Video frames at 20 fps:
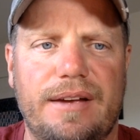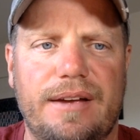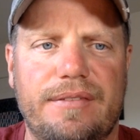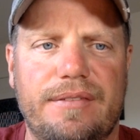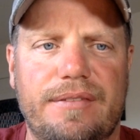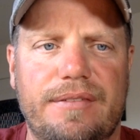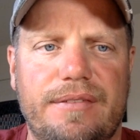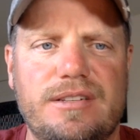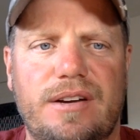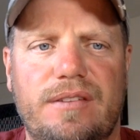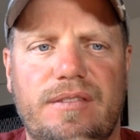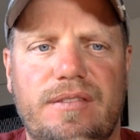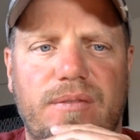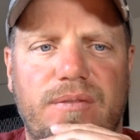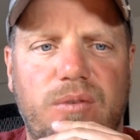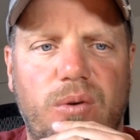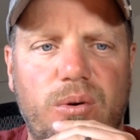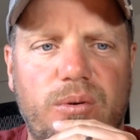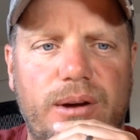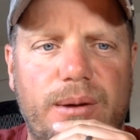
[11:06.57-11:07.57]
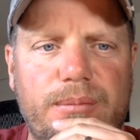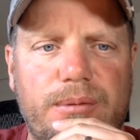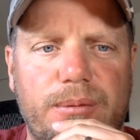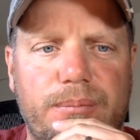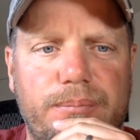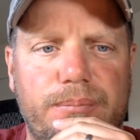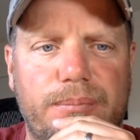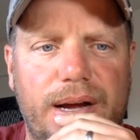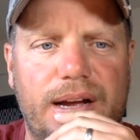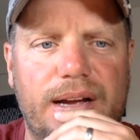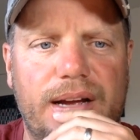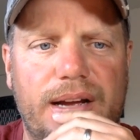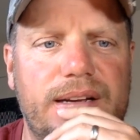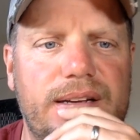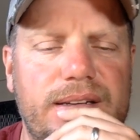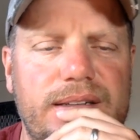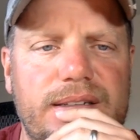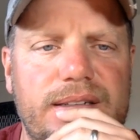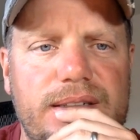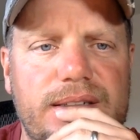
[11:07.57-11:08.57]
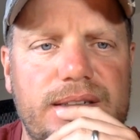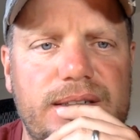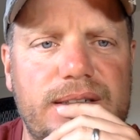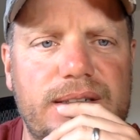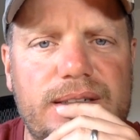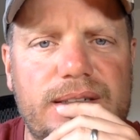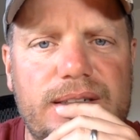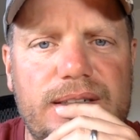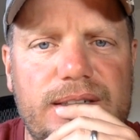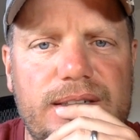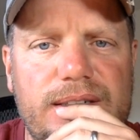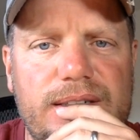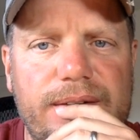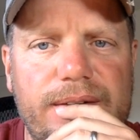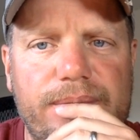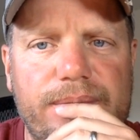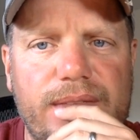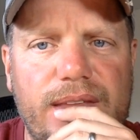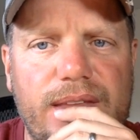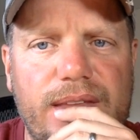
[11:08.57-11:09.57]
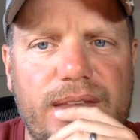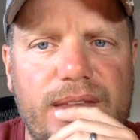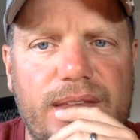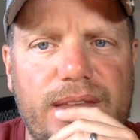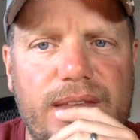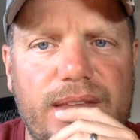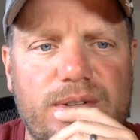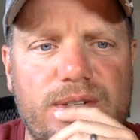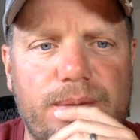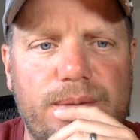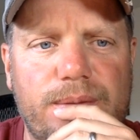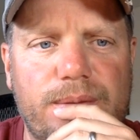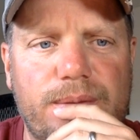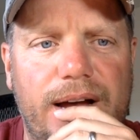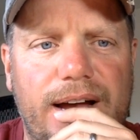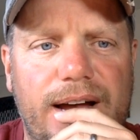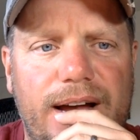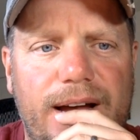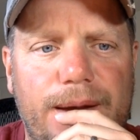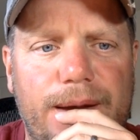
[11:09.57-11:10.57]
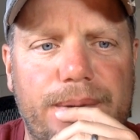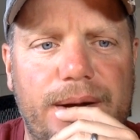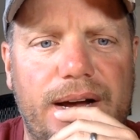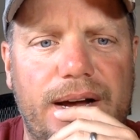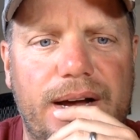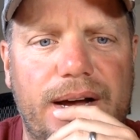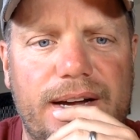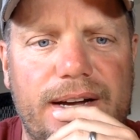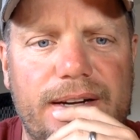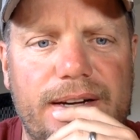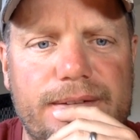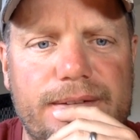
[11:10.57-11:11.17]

Have you guys heard of a Ford Raptor Baja? And he said there was a Baja.